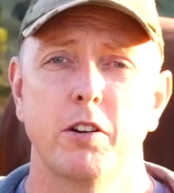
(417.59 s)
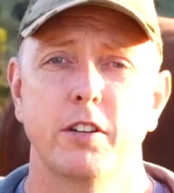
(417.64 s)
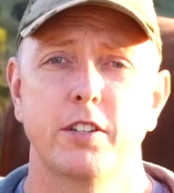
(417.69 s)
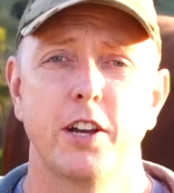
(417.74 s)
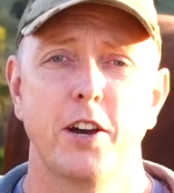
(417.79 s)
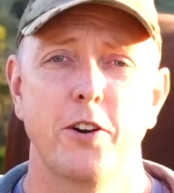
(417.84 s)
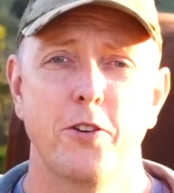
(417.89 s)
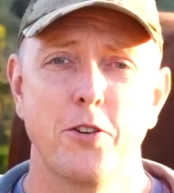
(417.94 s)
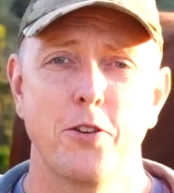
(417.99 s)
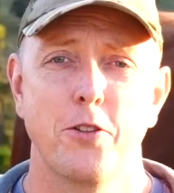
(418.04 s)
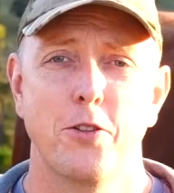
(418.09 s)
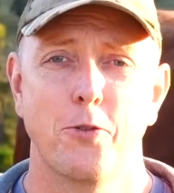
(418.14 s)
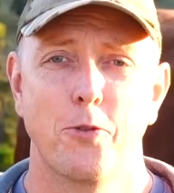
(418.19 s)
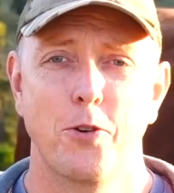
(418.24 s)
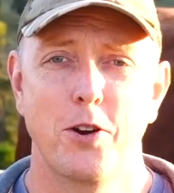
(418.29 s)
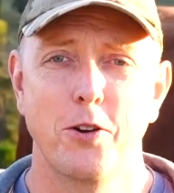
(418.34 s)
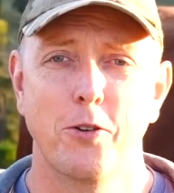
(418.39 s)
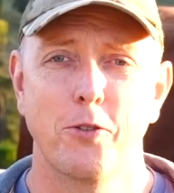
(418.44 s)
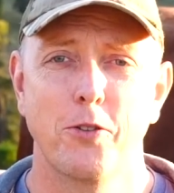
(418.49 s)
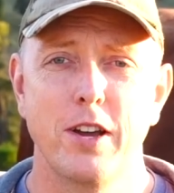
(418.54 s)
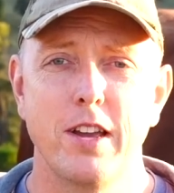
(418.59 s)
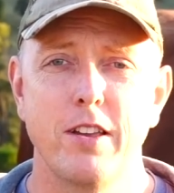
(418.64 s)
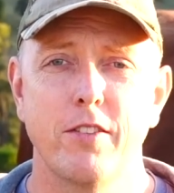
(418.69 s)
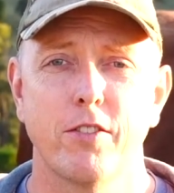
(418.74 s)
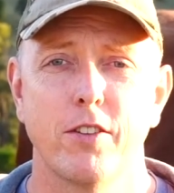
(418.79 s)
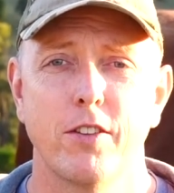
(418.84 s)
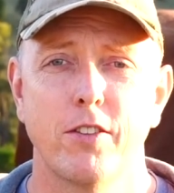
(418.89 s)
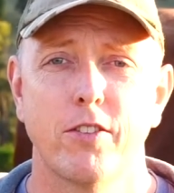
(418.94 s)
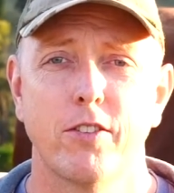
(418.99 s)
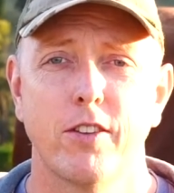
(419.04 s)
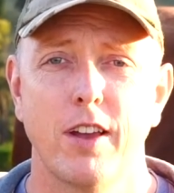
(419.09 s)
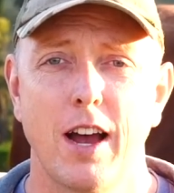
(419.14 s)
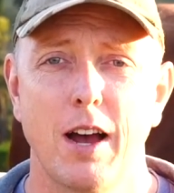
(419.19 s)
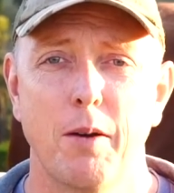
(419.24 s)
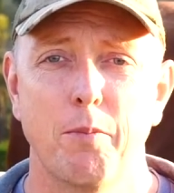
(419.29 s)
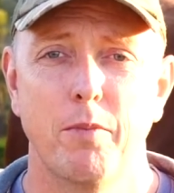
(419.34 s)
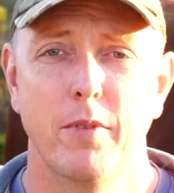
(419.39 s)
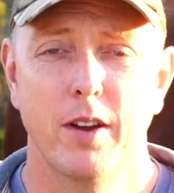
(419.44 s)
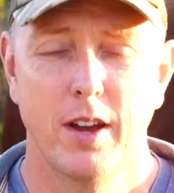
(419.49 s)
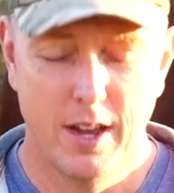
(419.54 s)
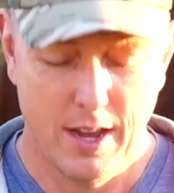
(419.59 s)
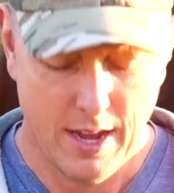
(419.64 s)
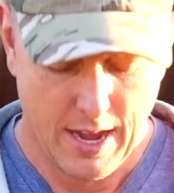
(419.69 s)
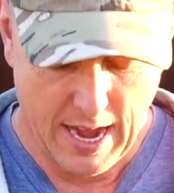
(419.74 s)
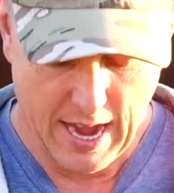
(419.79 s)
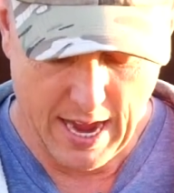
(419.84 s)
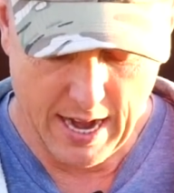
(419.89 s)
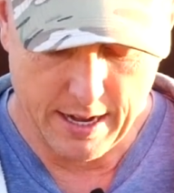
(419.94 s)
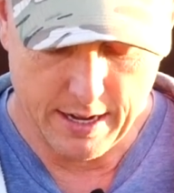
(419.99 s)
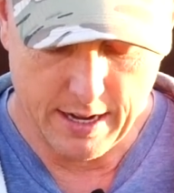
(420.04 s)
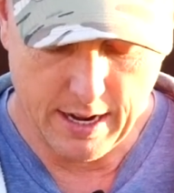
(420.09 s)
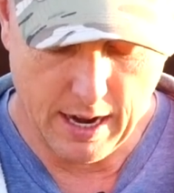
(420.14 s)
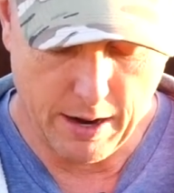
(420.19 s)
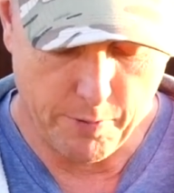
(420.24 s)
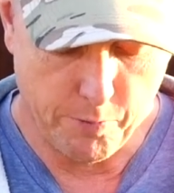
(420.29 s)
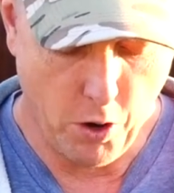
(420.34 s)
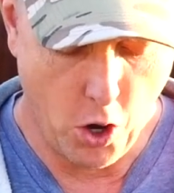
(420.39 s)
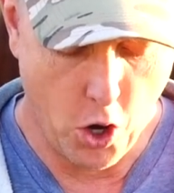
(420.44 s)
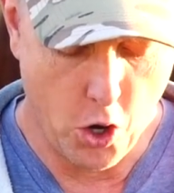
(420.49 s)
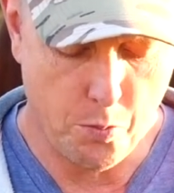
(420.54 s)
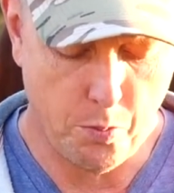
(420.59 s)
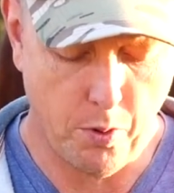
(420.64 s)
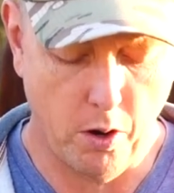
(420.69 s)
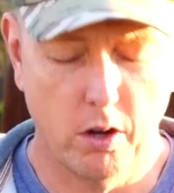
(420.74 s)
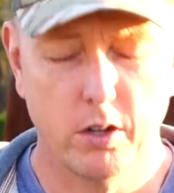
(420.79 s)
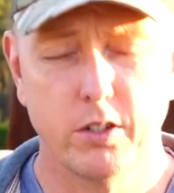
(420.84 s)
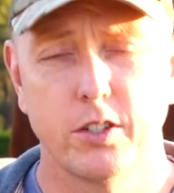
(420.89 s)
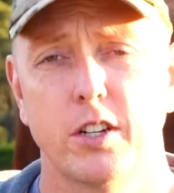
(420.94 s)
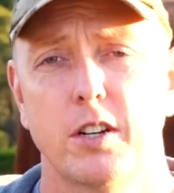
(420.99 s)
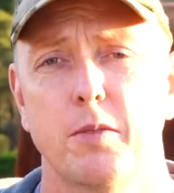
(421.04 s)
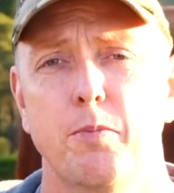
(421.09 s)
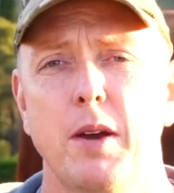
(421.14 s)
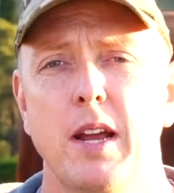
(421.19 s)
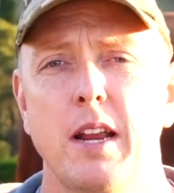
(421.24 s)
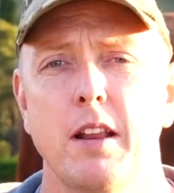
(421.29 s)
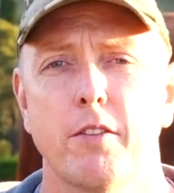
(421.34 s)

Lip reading: and tell you the real reasons and roadblocks that have been